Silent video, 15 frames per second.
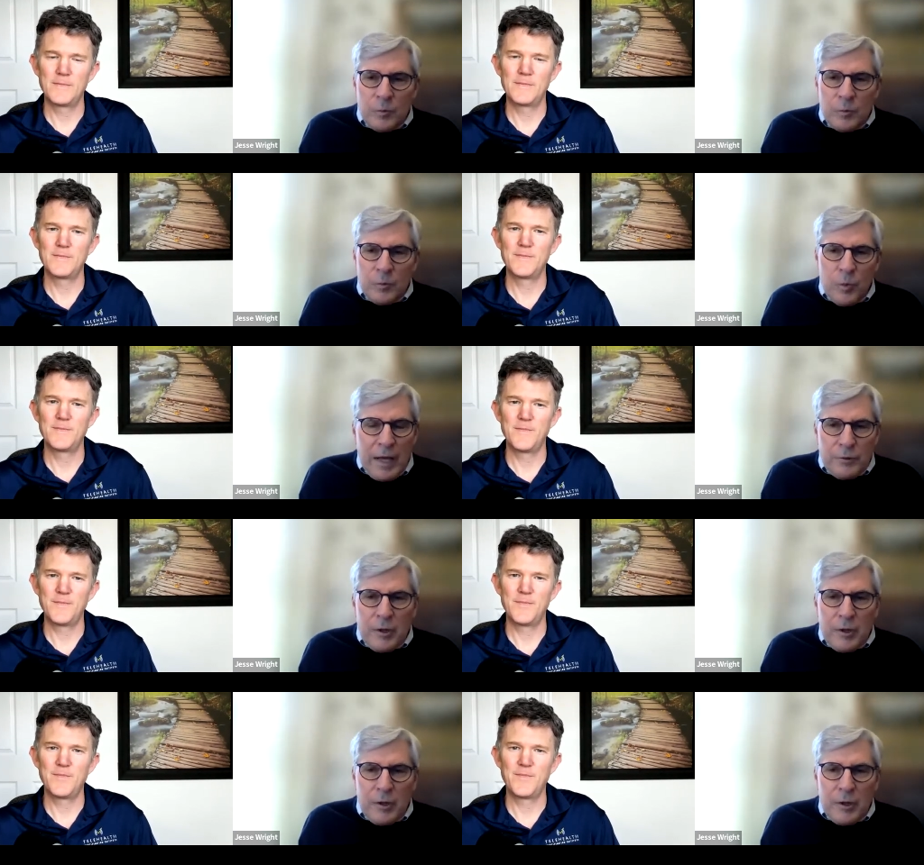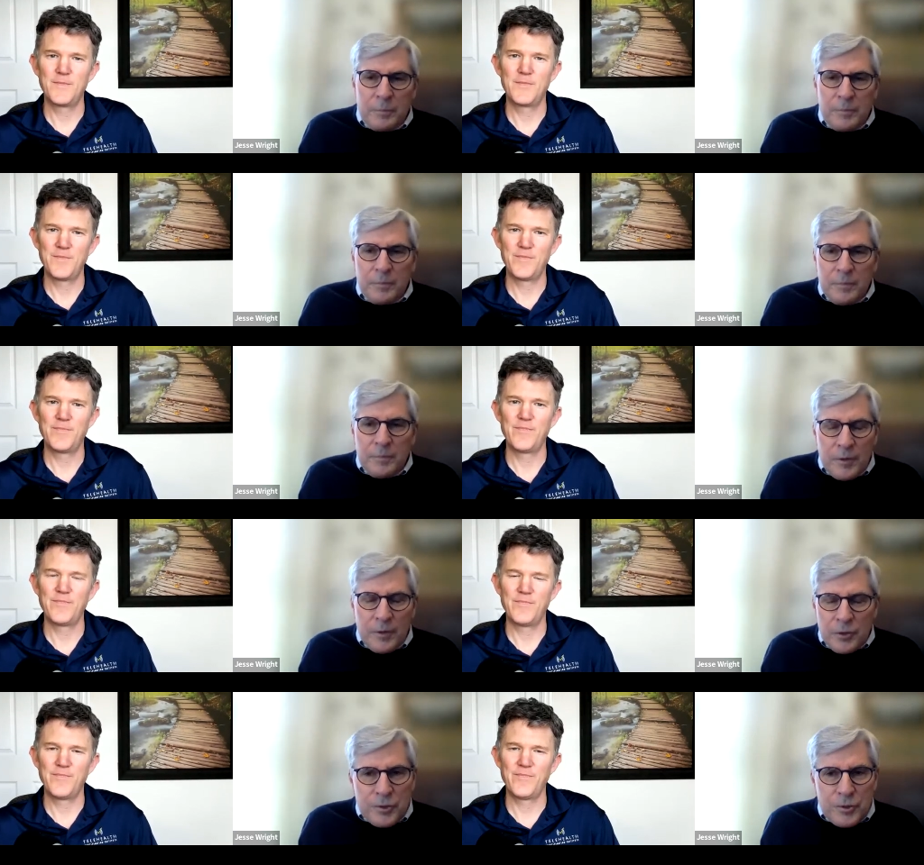Speaker 1: whatever a
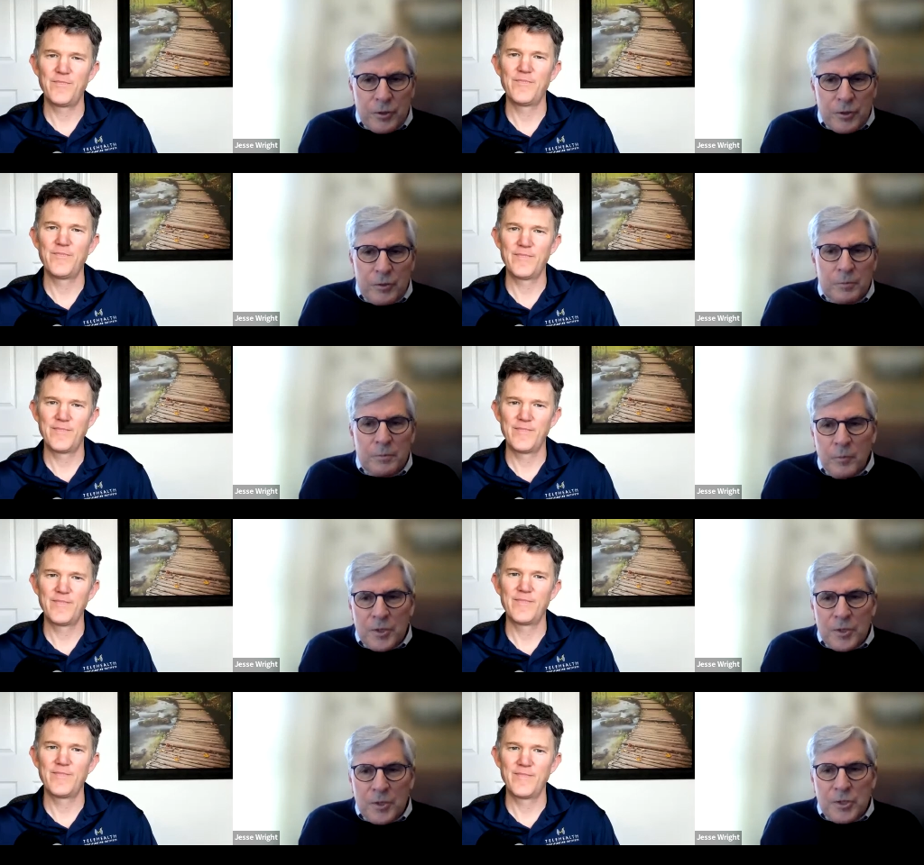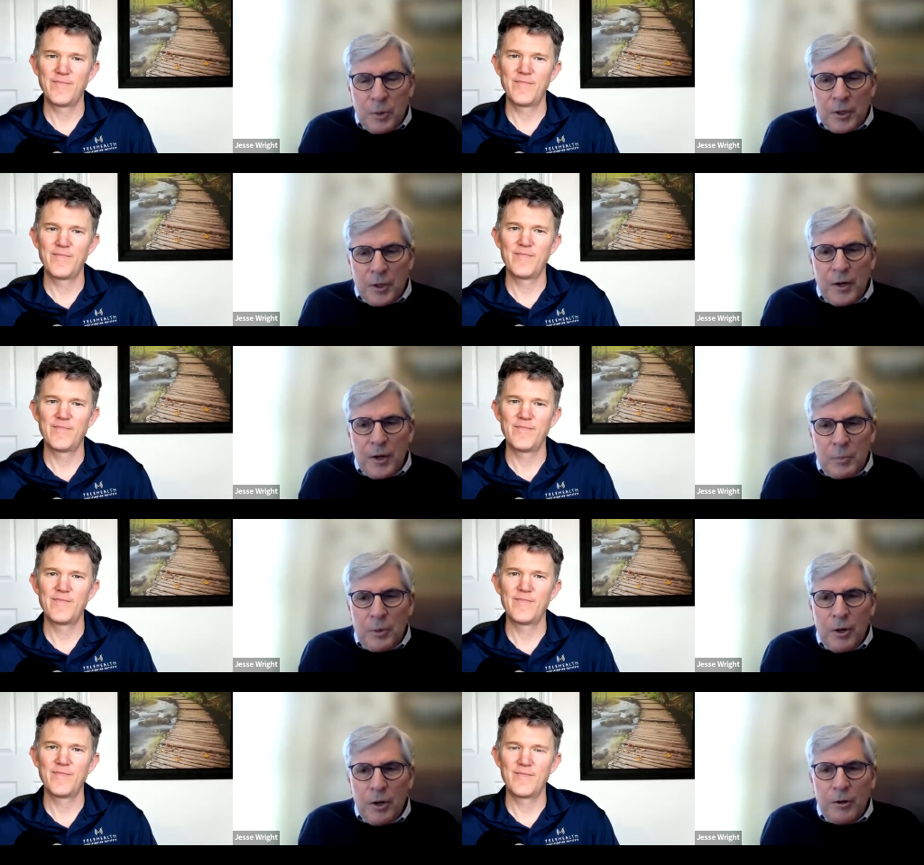user wants to
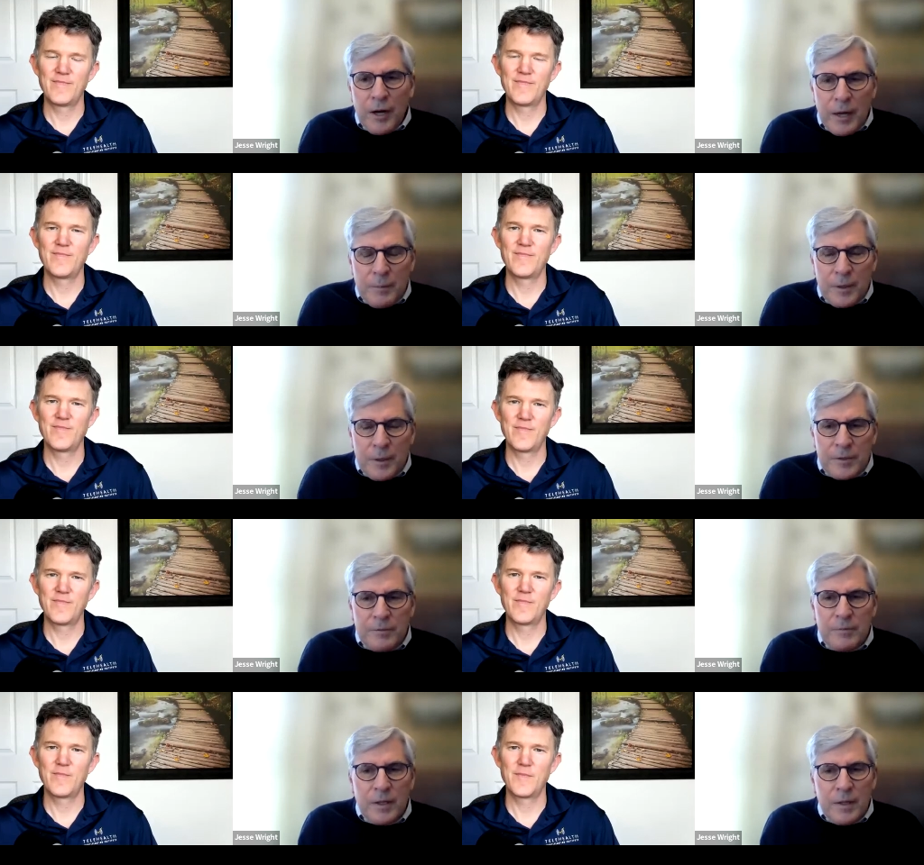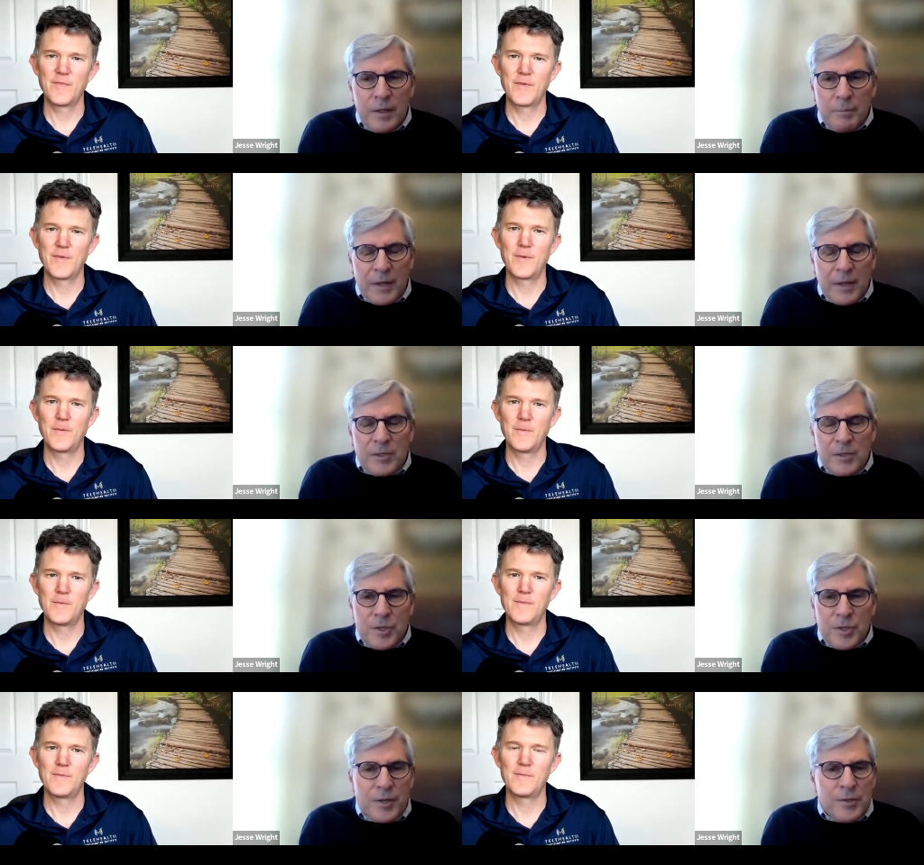put into the program and
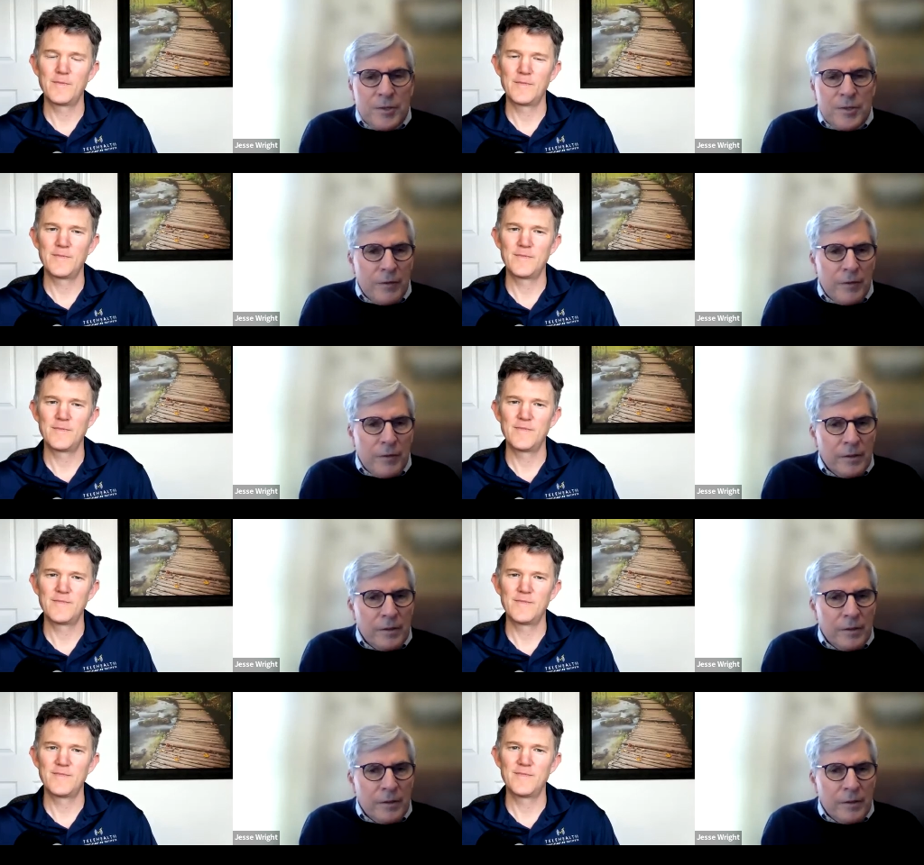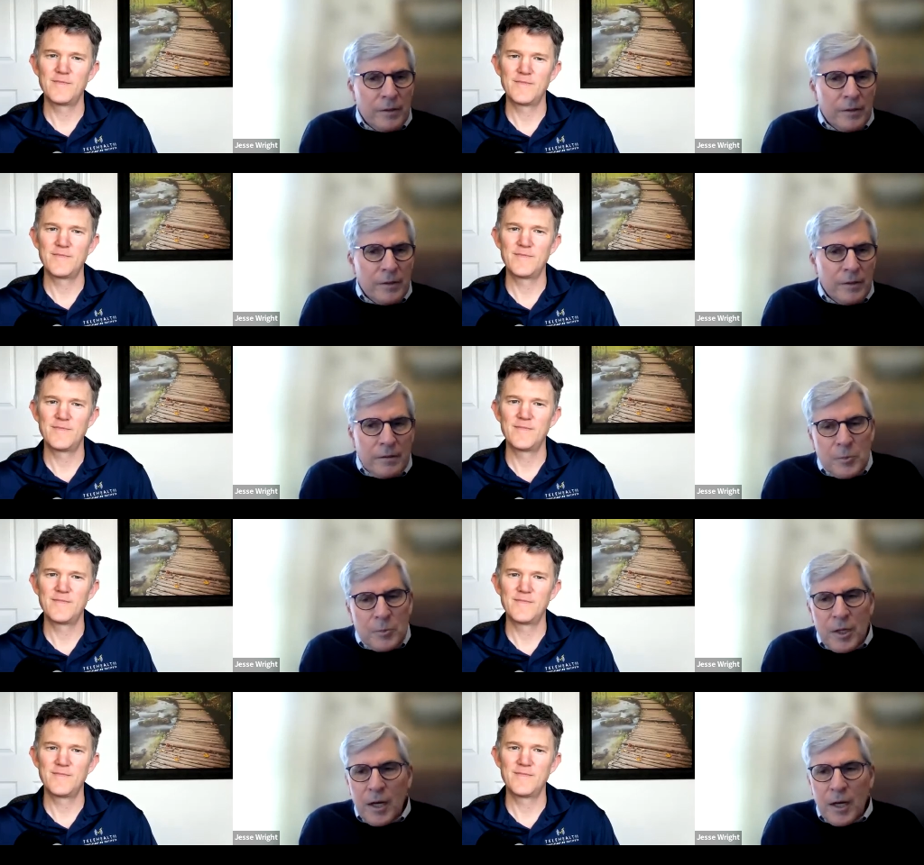make some sense of it
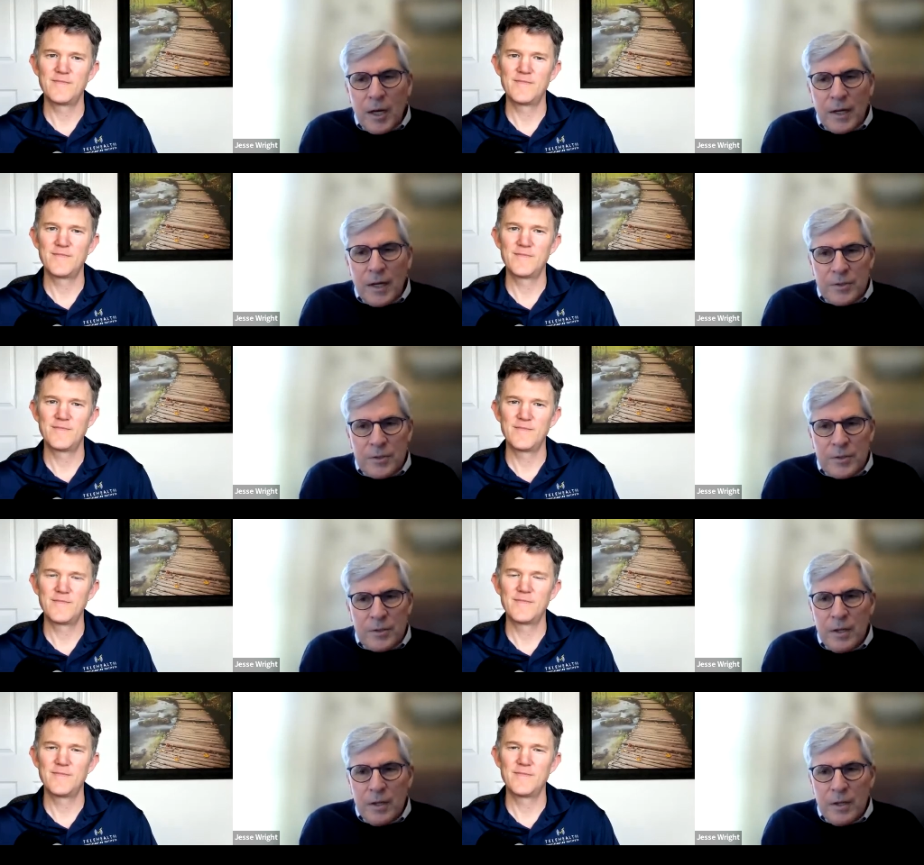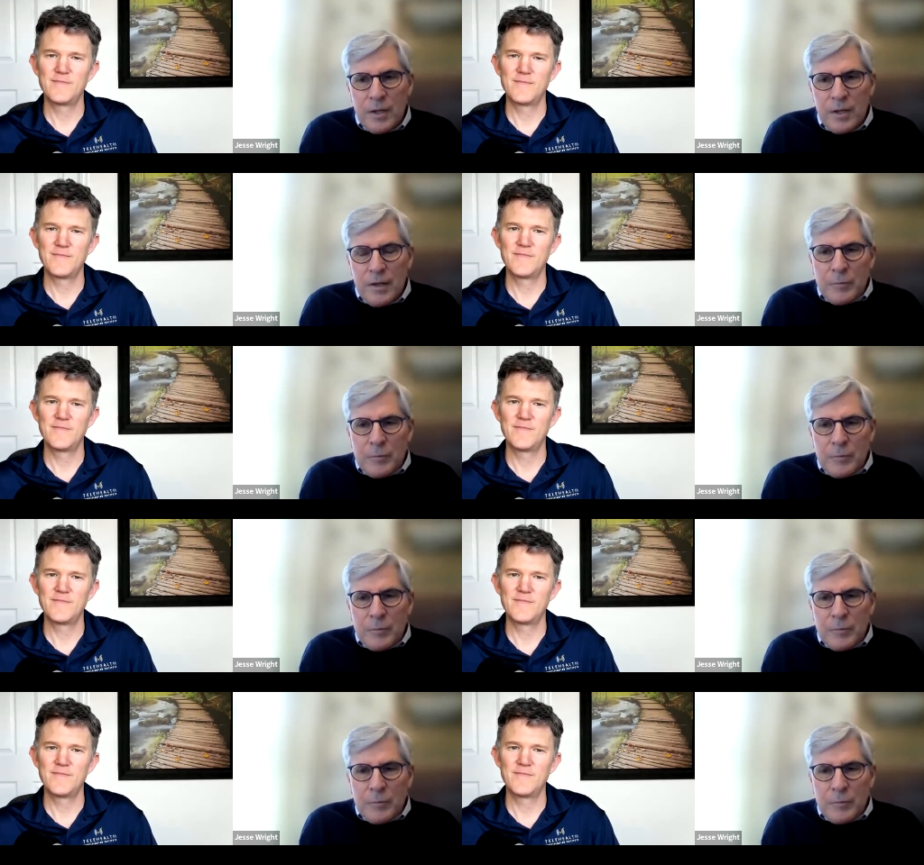and, and give some guidance